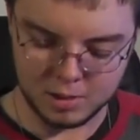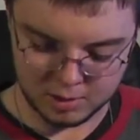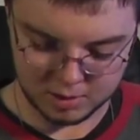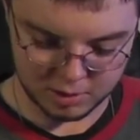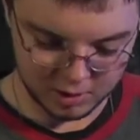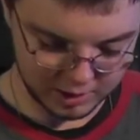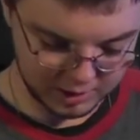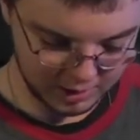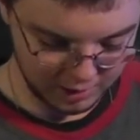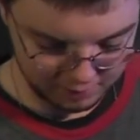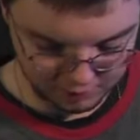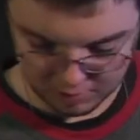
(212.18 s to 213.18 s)
It's nice and
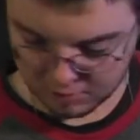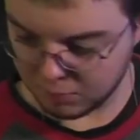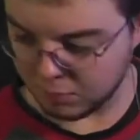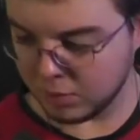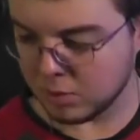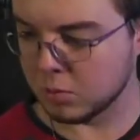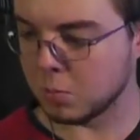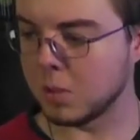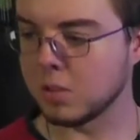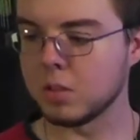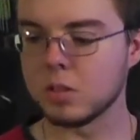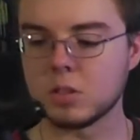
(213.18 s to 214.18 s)
heavy, feels
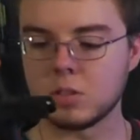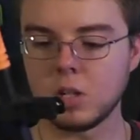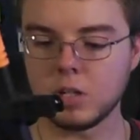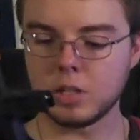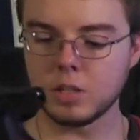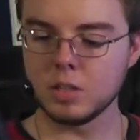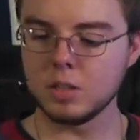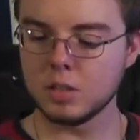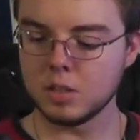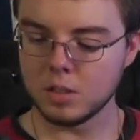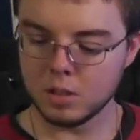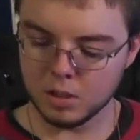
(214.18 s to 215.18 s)
well constructed,
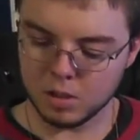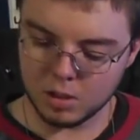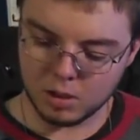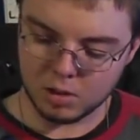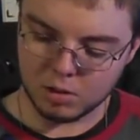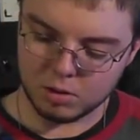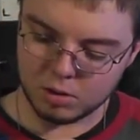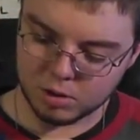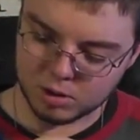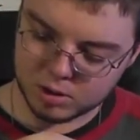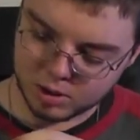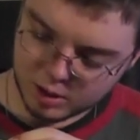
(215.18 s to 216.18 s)

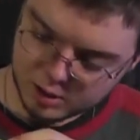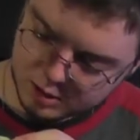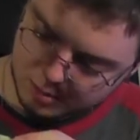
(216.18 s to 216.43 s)
looks nice.